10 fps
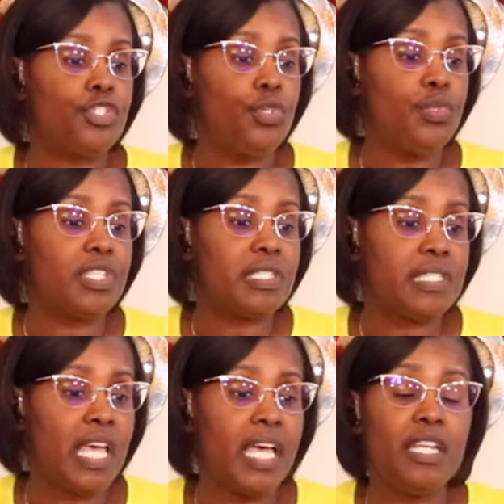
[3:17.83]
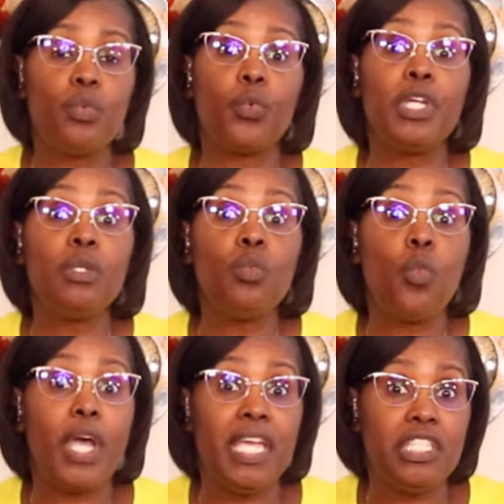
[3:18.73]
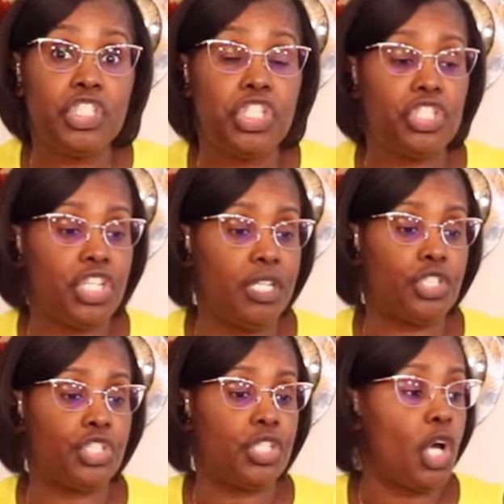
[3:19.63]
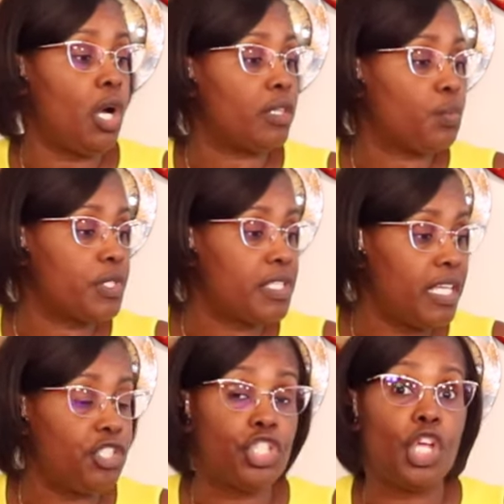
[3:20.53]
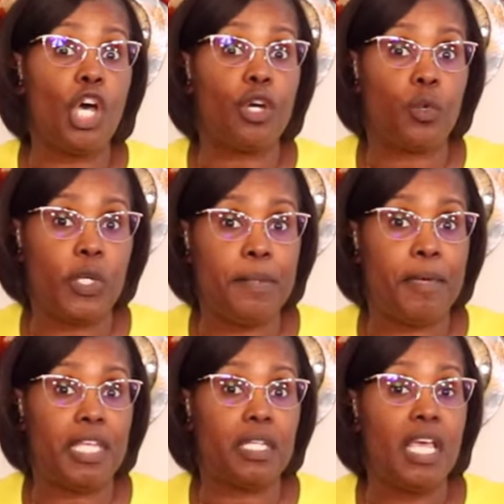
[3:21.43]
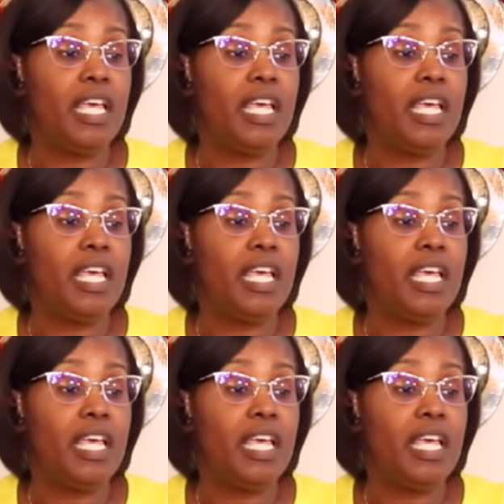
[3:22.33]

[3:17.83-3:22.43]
to the signed written wage deduction authorization agreement.